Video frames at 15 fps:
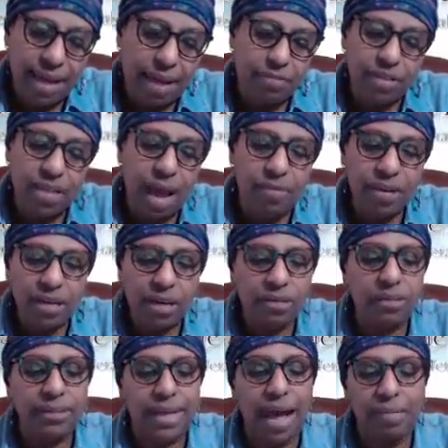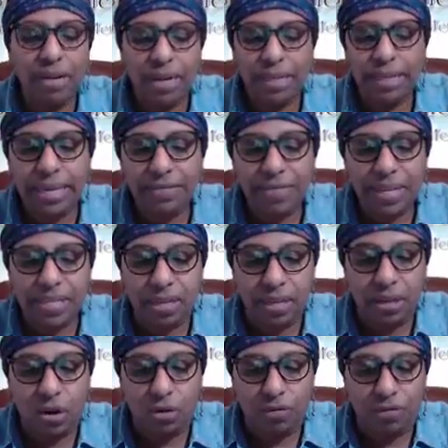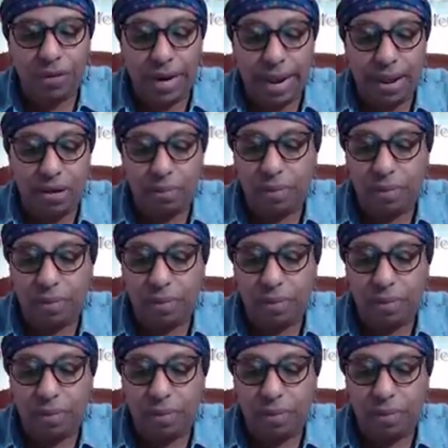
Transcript: I'm gonna leave this alone for now